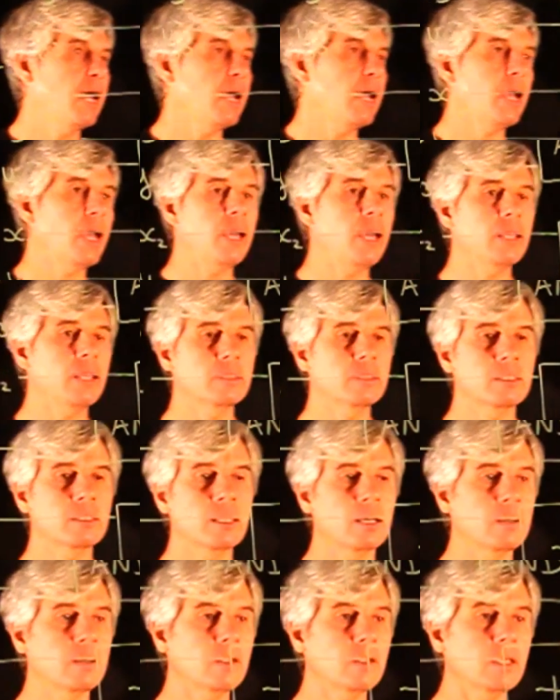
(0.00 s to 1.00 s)
And
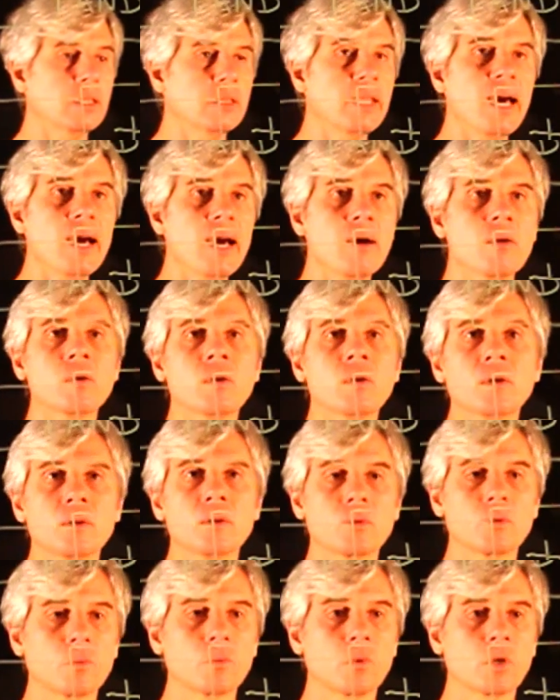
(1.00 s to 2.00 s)
now
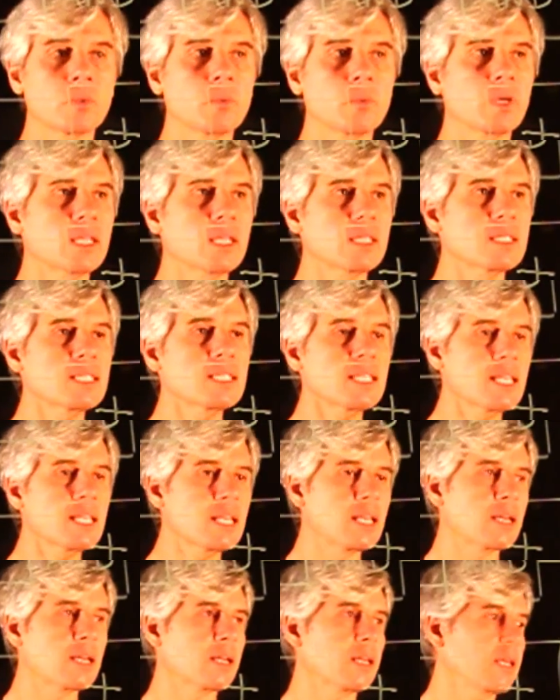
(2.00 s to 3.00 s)
what we can
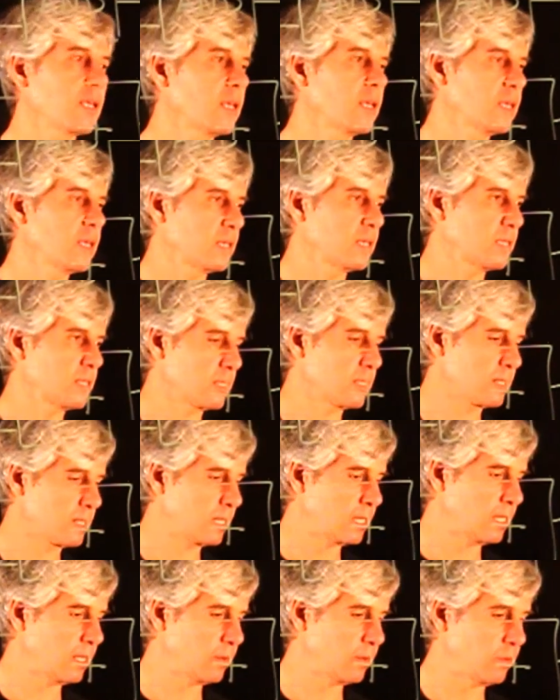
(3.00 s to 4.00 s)
see is
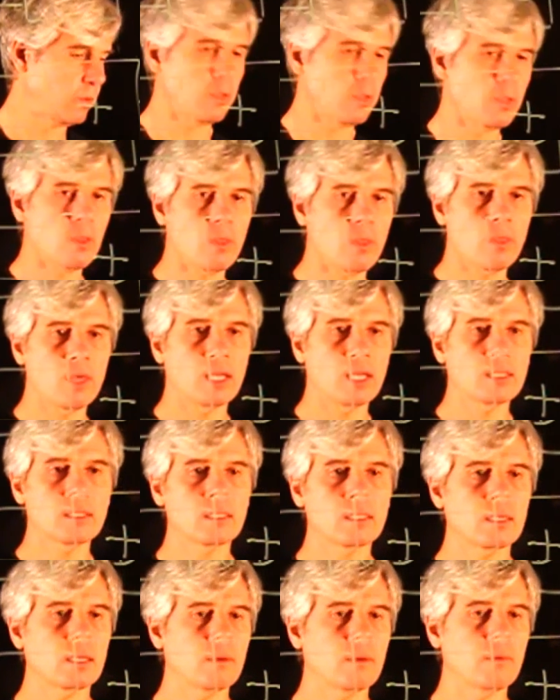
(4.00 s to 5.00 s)

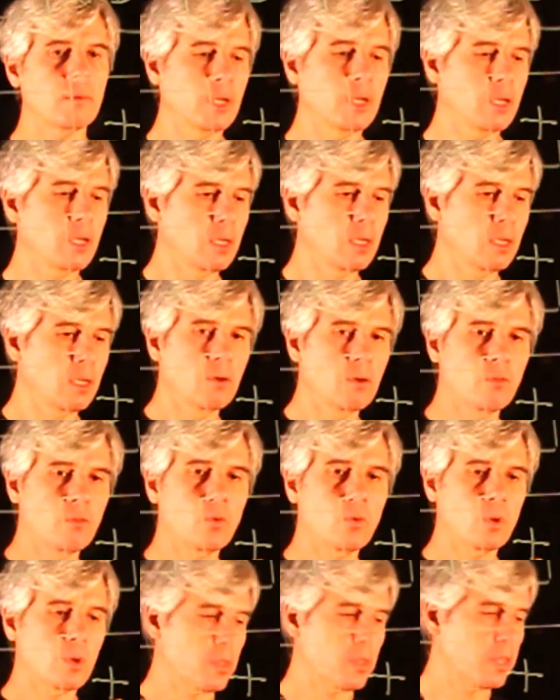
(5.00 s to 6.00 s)
that
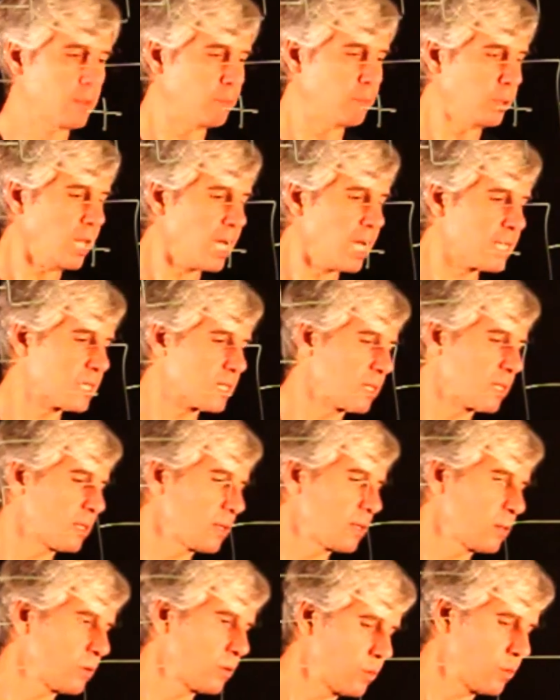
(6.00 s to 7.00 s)
for the plus,
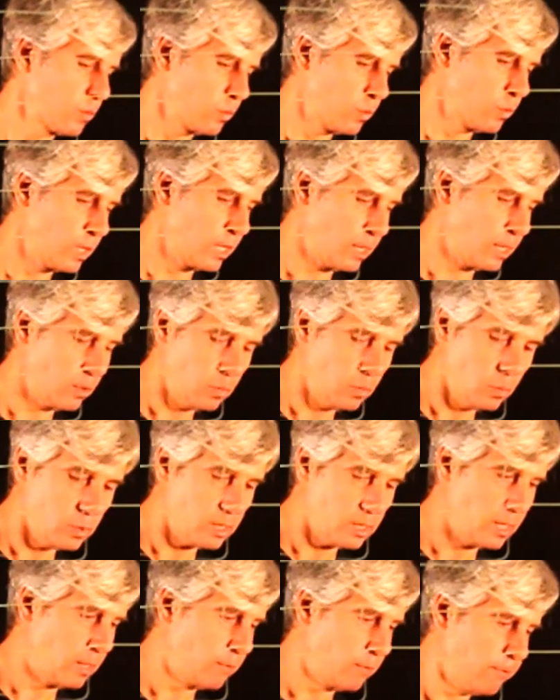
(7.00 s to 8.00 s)
we are
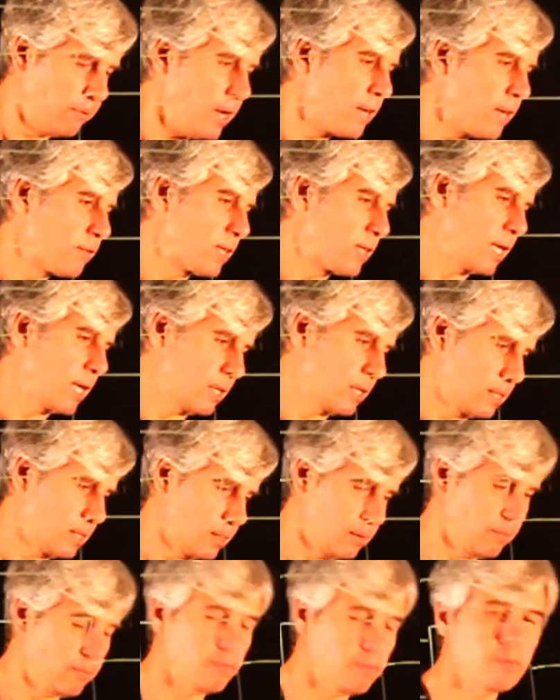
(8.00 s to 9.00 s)
using 5 gates,
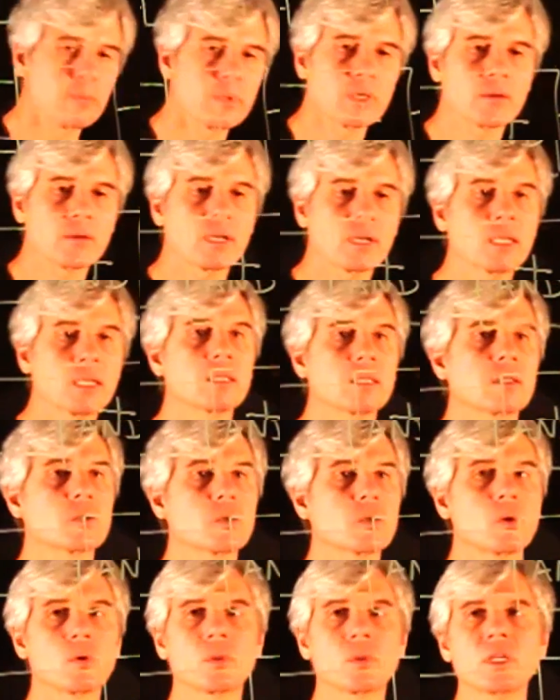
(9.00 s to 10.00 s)
right?
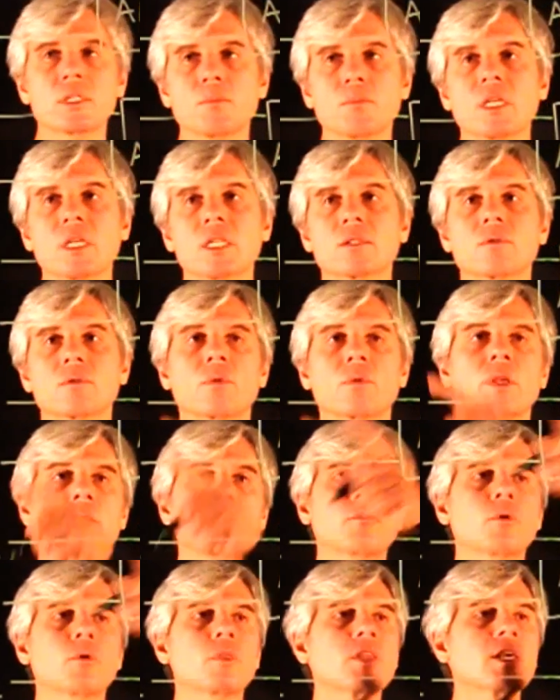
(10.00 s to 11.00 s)
So this means that
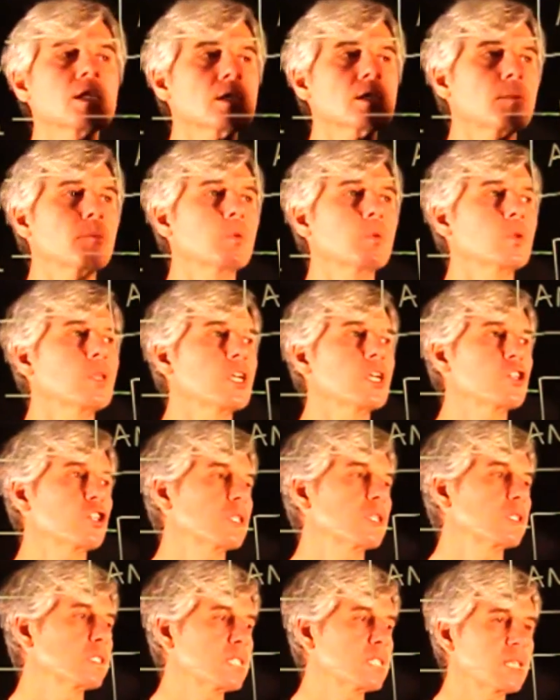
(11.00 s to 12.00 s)
for this
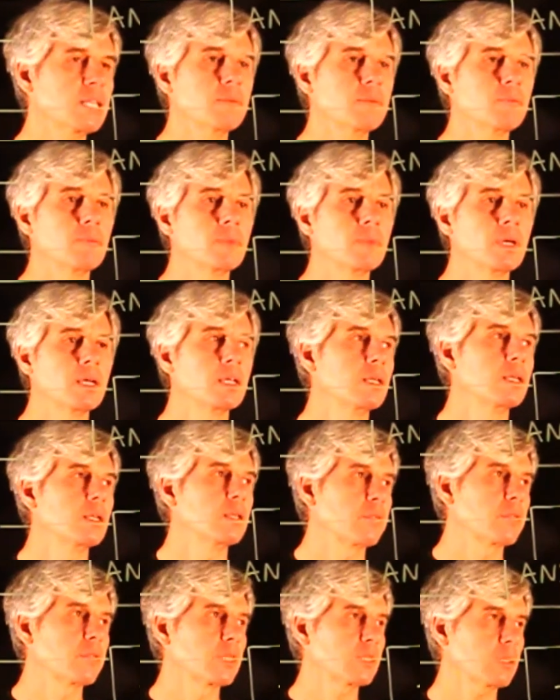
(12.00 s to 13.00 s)
computational scheme
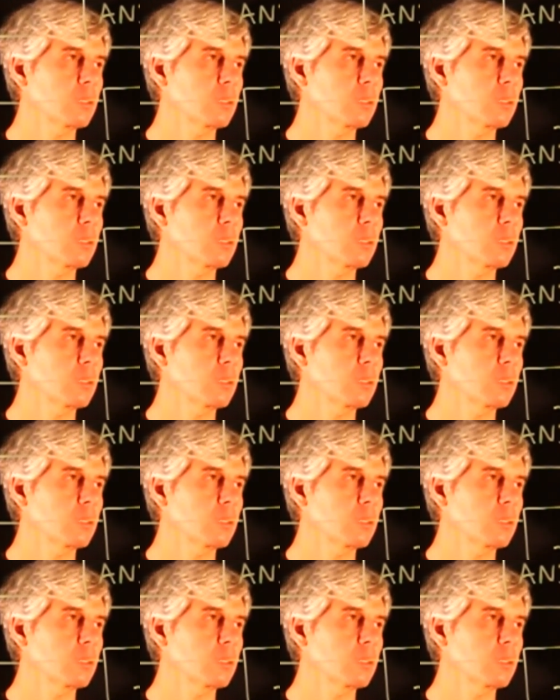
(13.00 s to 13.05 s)
that